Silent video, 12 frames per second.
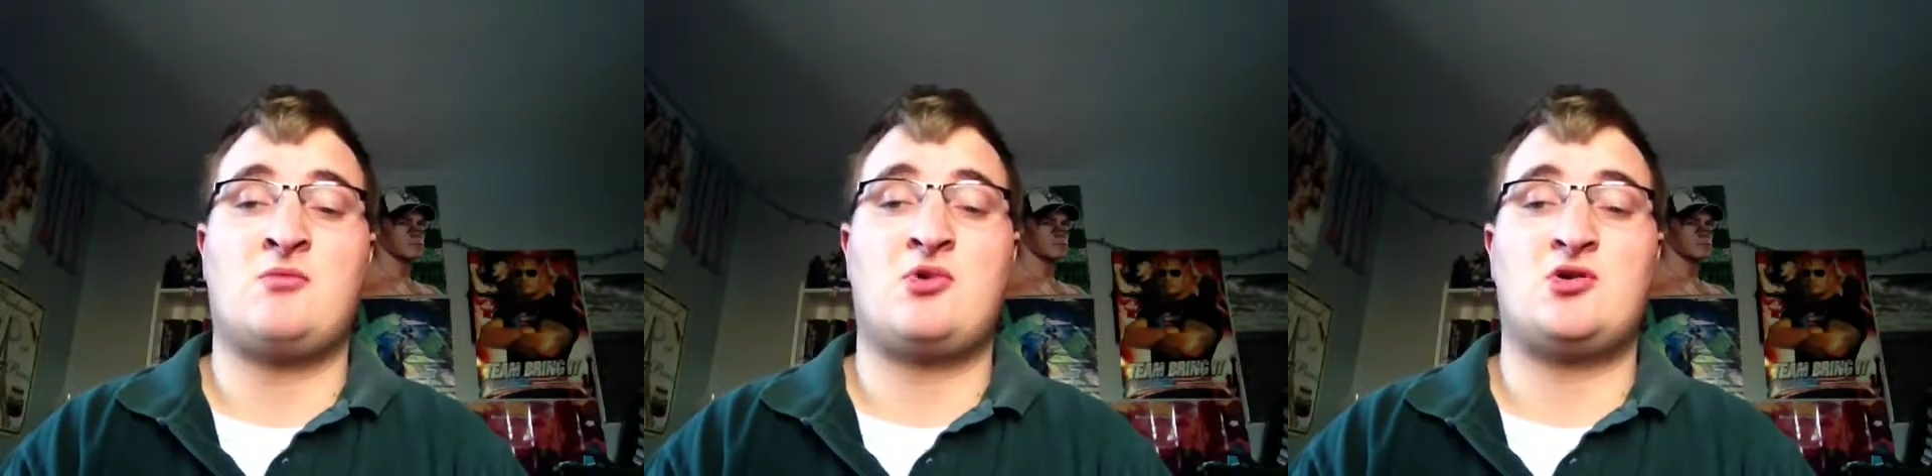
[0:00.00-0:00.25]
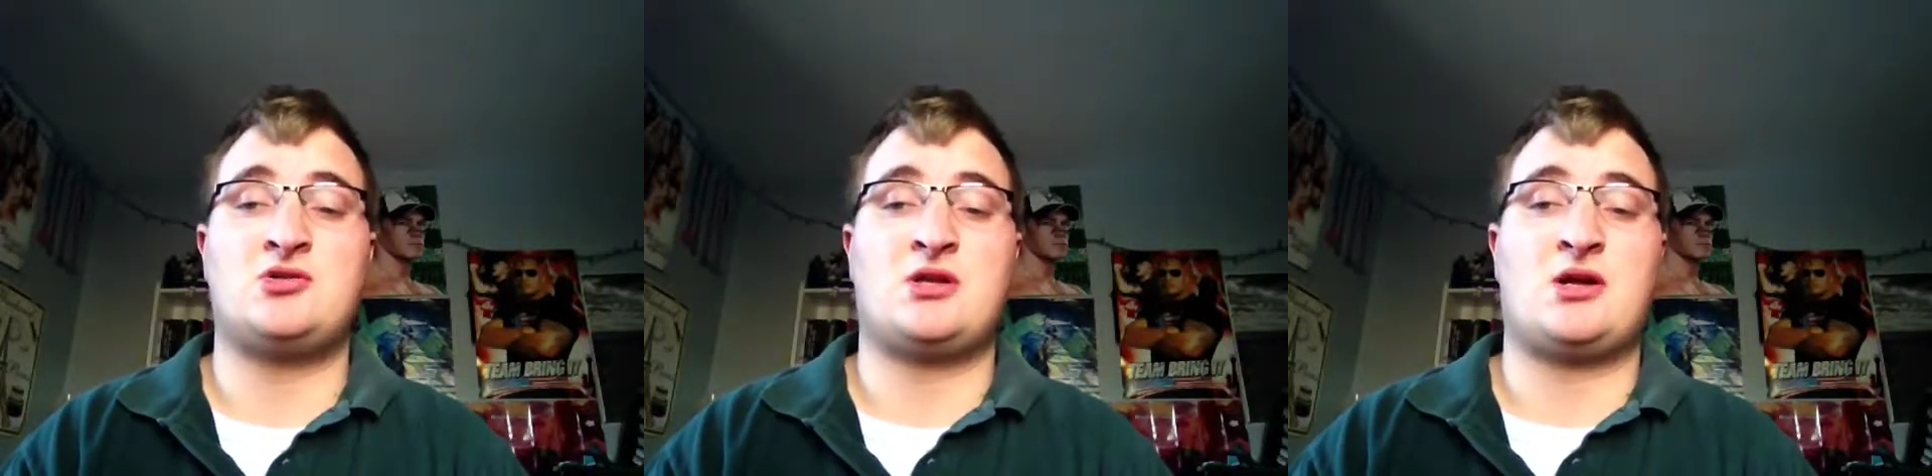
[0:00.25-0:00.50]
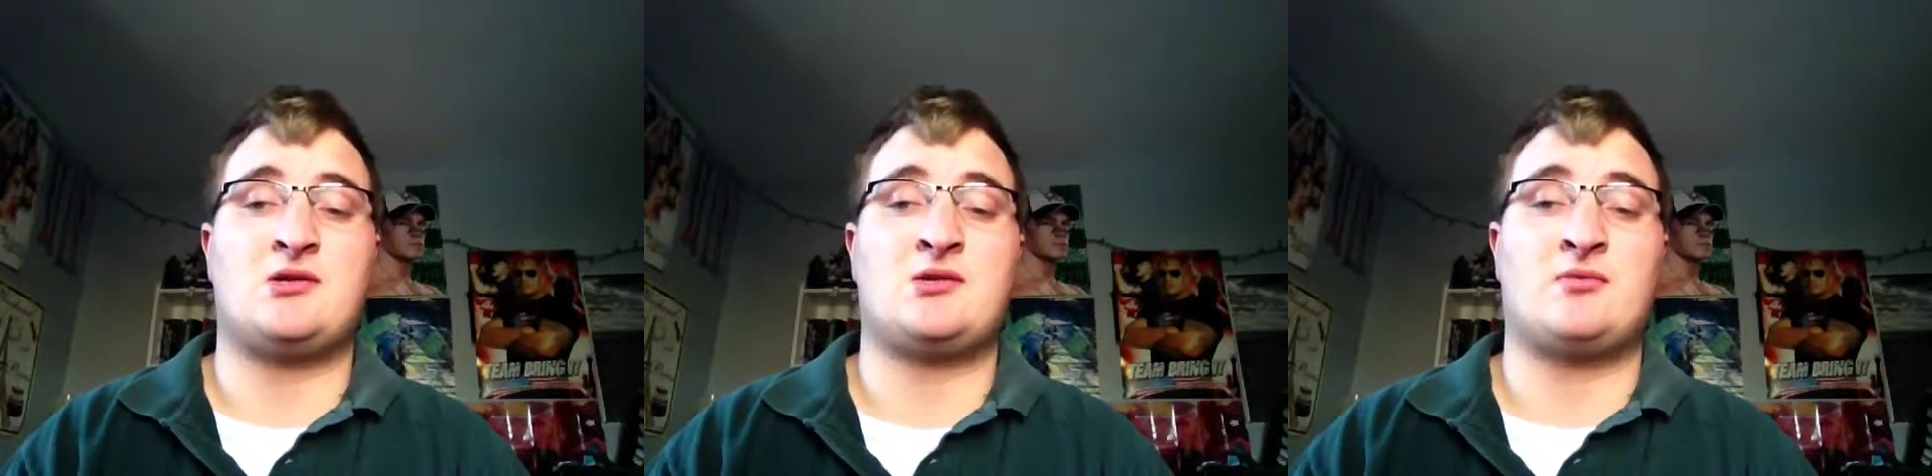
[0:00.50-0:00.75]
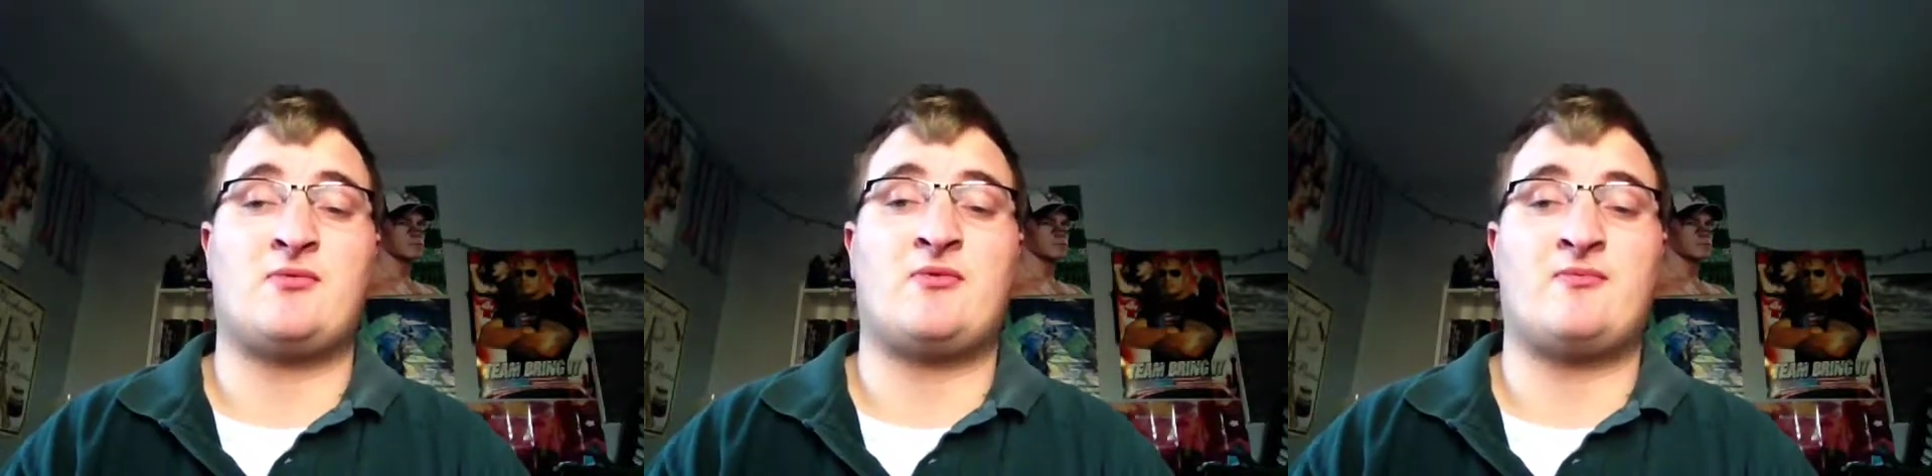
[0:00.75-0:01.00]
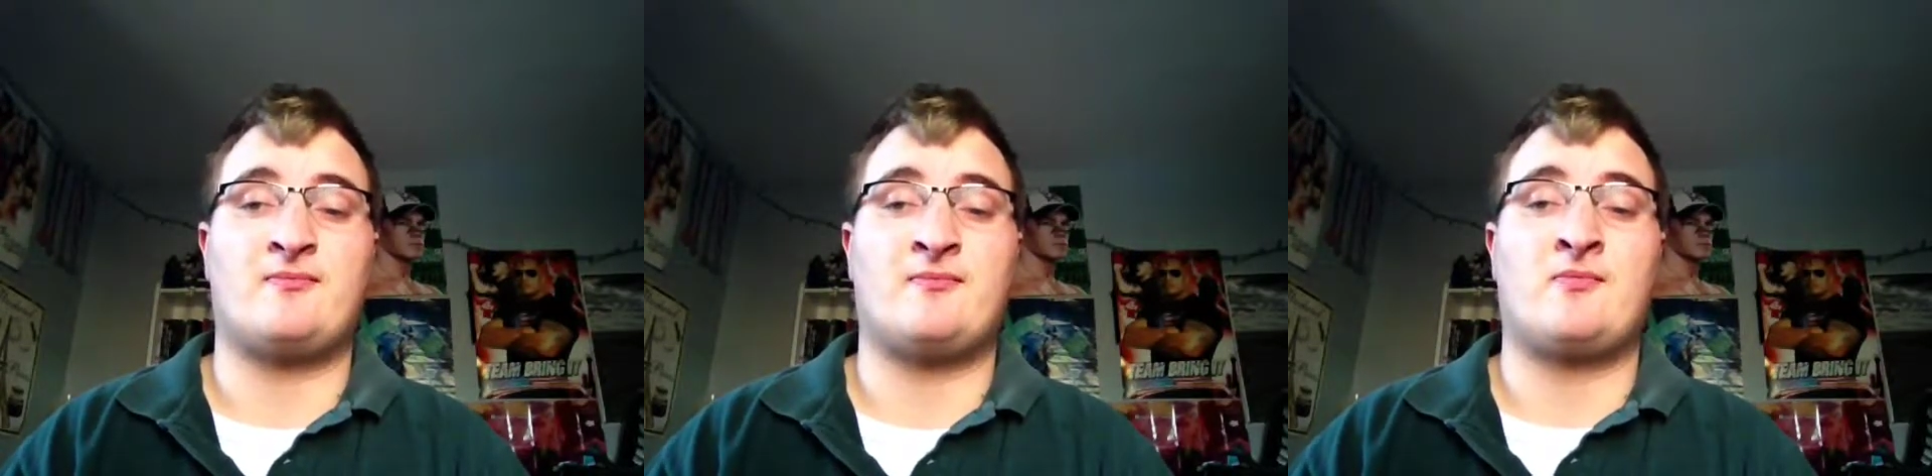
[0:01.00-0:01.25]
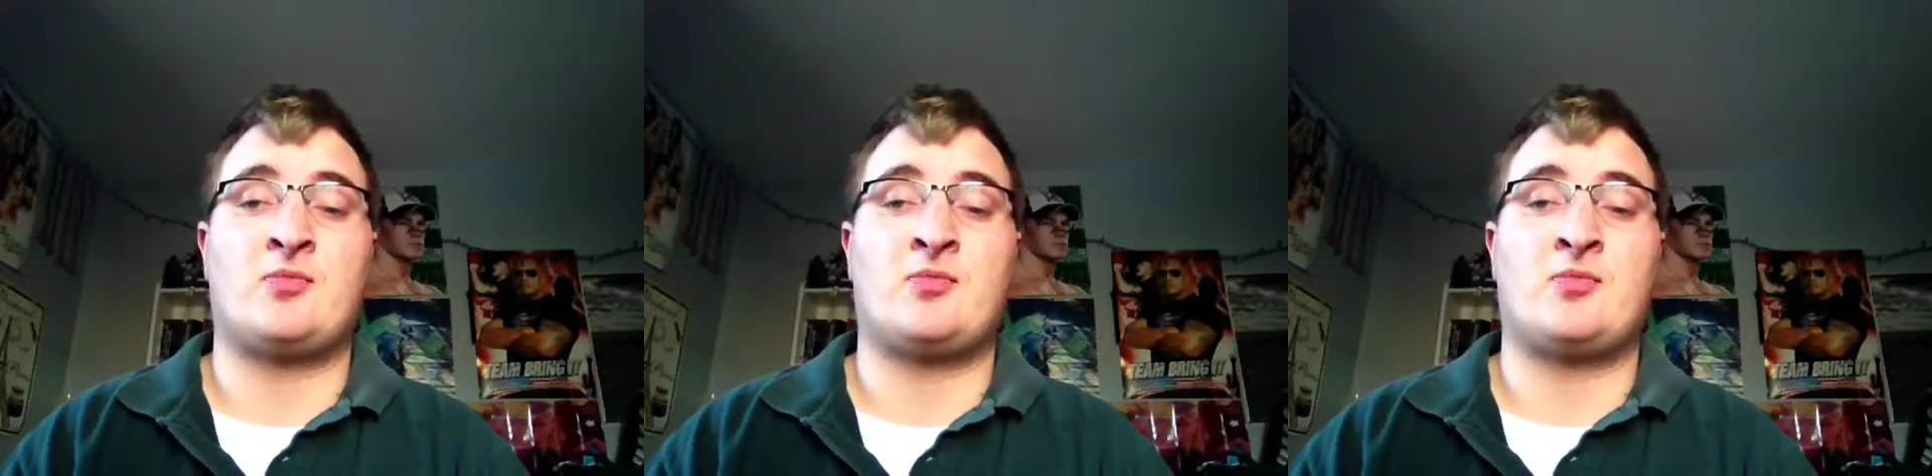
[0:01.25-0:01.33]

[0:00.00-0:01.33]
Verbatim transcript: post on from um,